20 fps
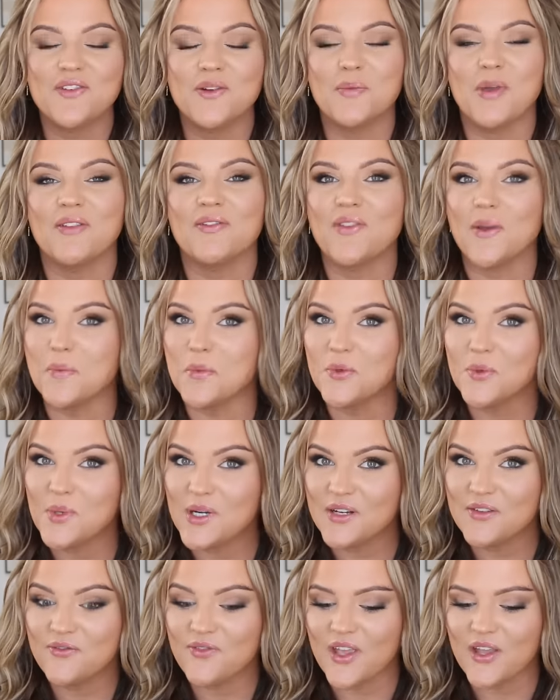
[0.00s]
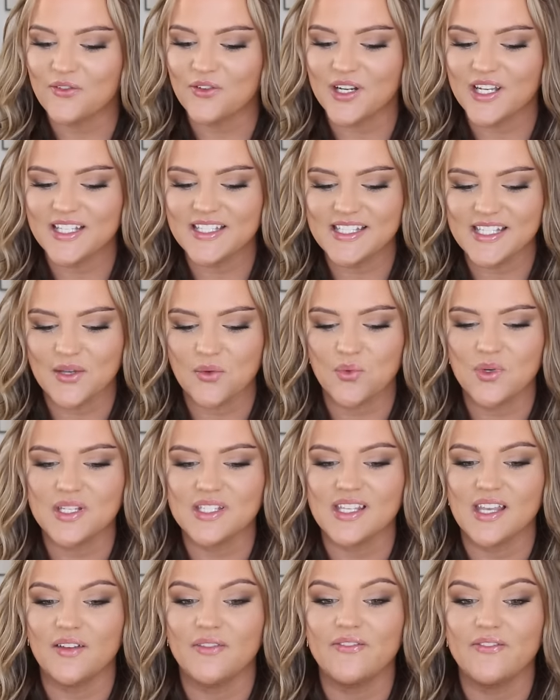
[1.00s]
for my February favorites. It
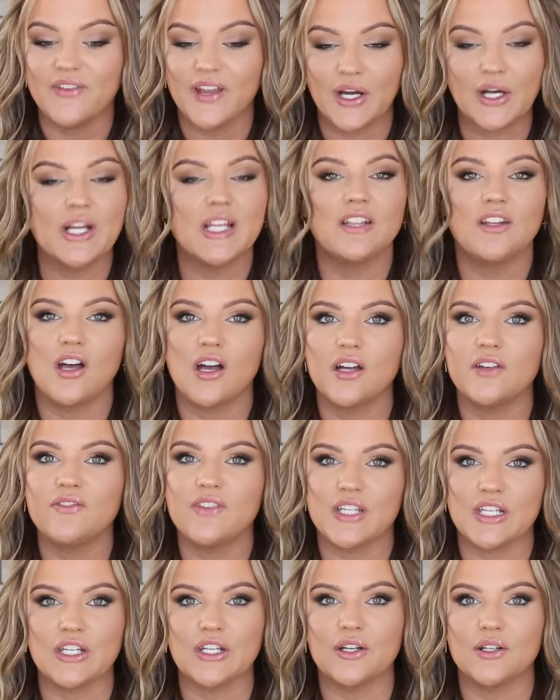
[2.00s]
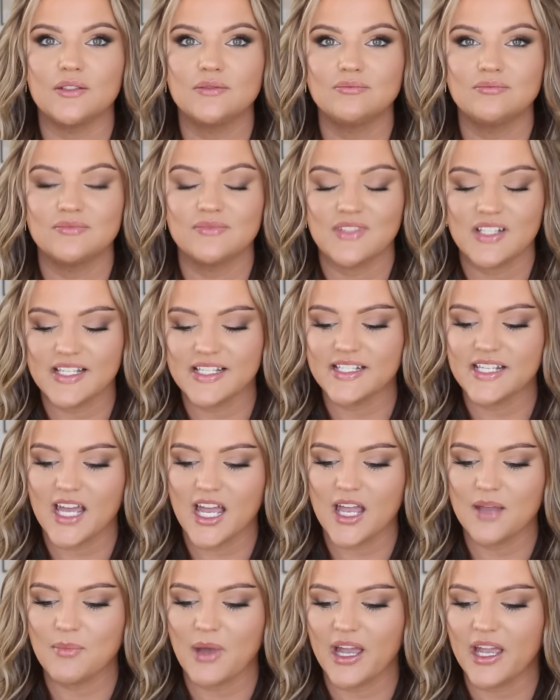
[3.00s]
was a very long video this
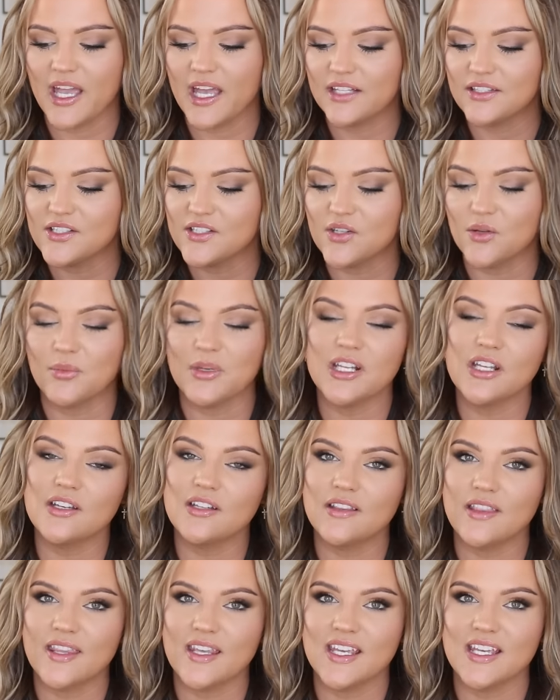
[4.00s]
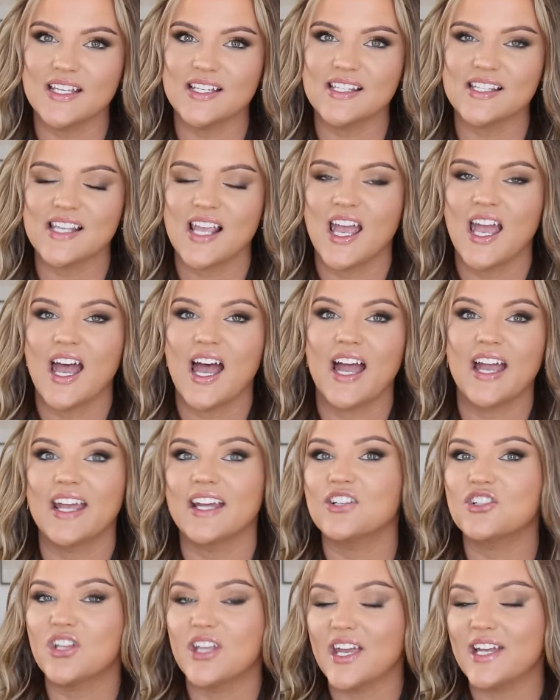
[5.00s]
time. I had so many good things. I
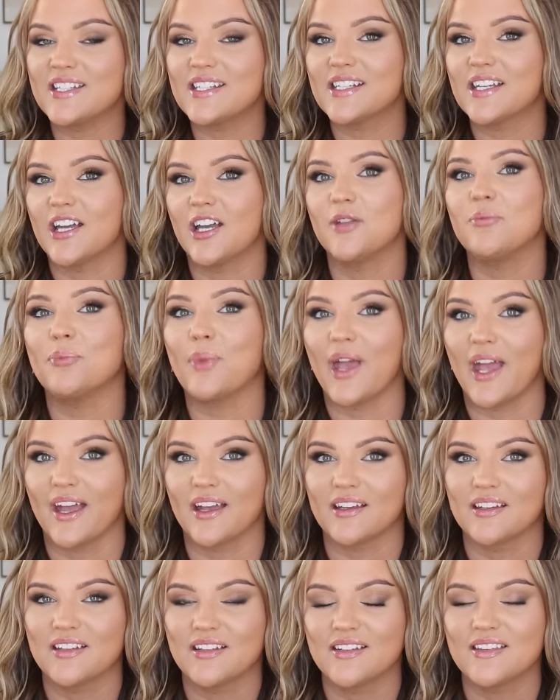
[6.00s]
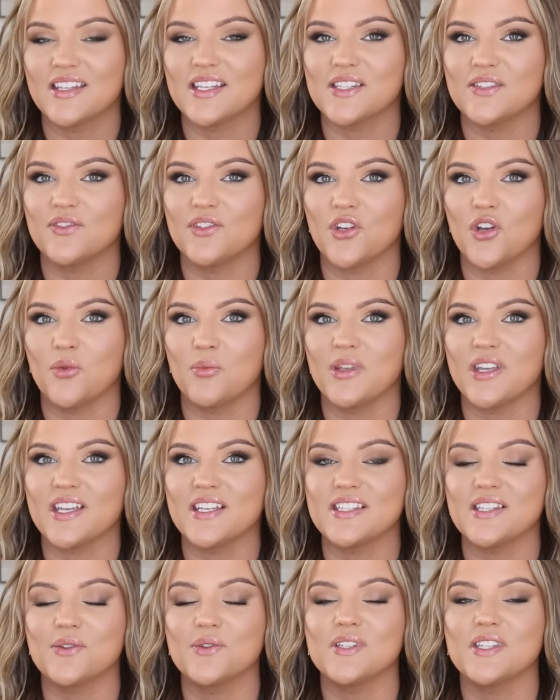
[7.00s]
actually had to cut back this video
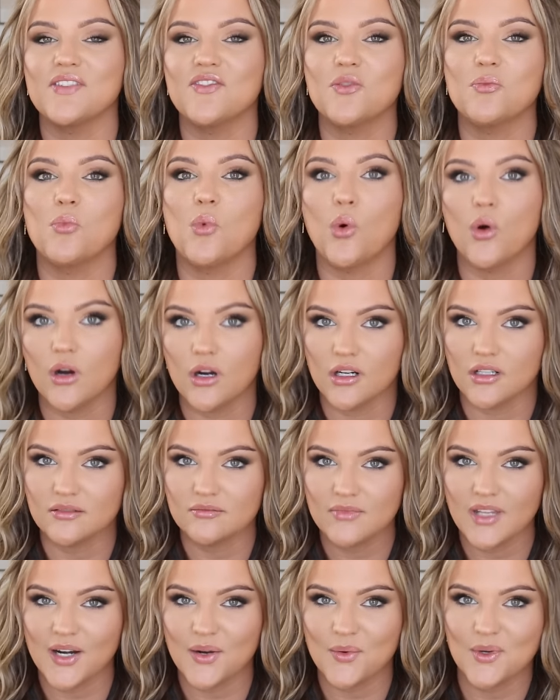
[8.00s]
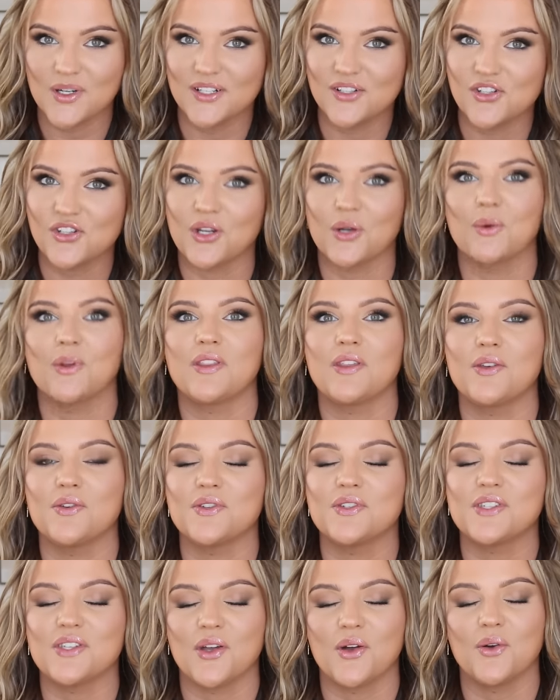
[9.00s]
because there was even more that I wanted to share with you.
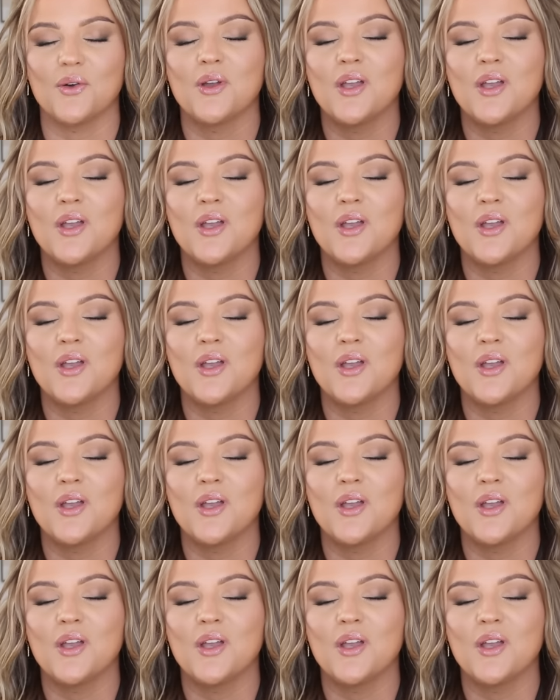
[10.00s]
So